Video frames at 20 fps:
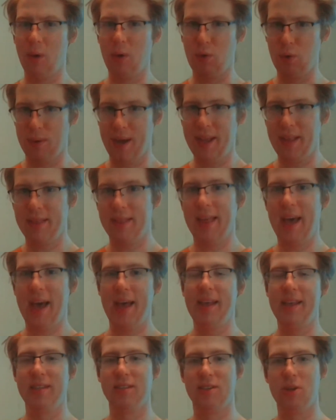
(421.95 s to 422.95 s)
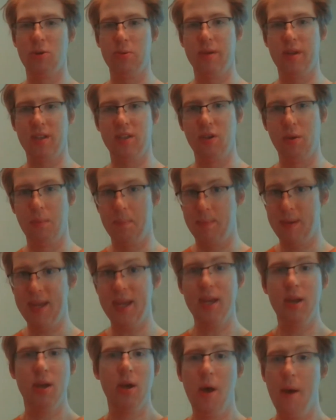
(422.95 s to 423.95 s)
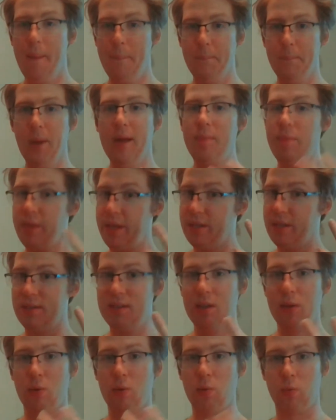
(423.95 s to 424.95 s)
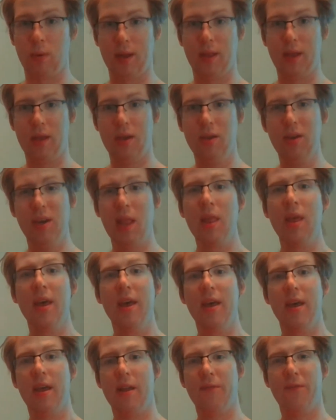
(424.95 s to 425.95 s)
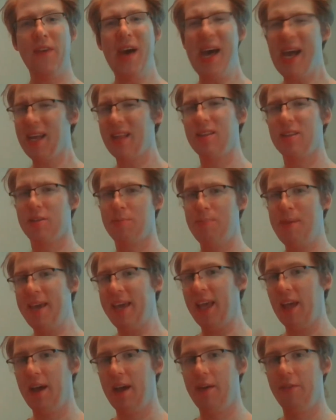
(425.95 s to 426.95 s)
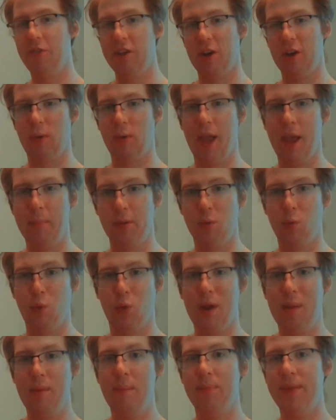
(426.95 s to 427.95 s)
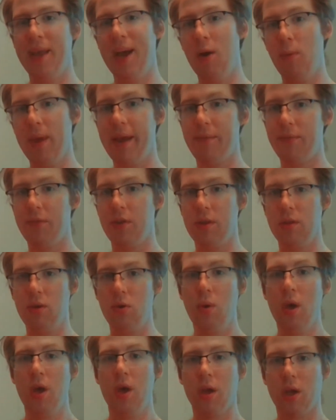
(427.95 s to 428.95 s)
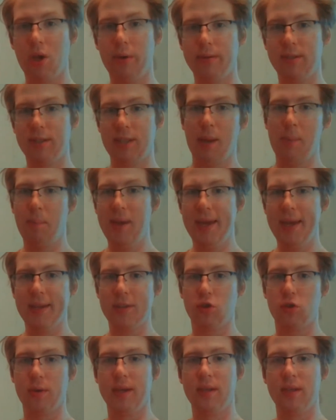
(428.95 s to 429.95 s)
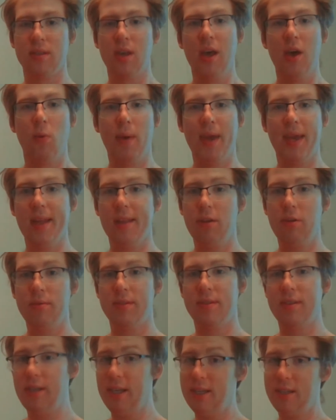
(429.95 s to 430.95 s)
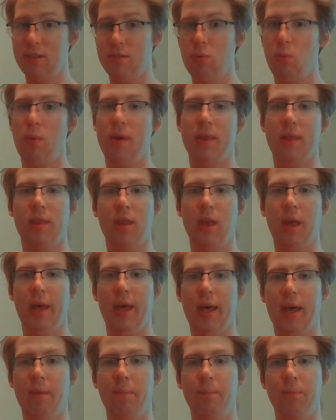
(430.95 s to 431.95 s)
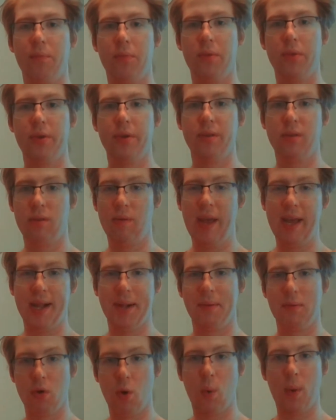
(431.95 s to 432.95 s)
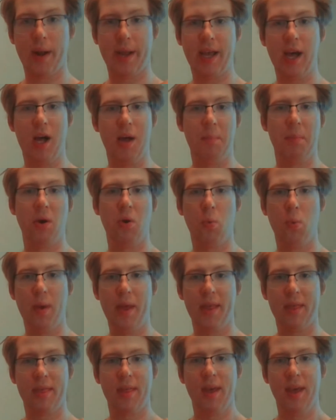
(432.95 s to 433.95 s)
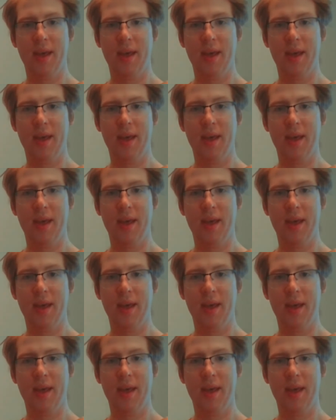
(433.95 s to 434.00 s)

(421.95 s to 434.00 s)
great that is going to be, but it's still really good. In fact, speaking of the Grand Blue Premium, now we have the new Ghosty Beatrice. We can use this with the Mega Nora combo with